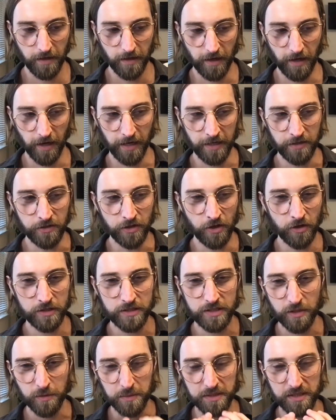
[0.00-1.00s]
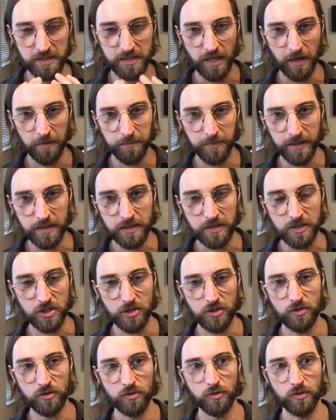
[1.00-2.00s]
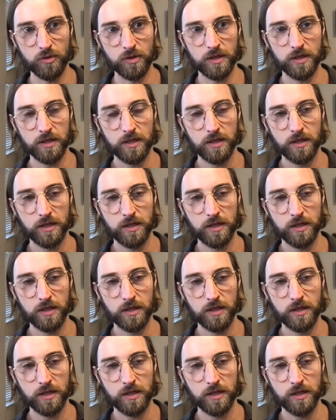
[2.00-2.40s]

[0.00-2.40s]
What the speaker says: I noticed there was something to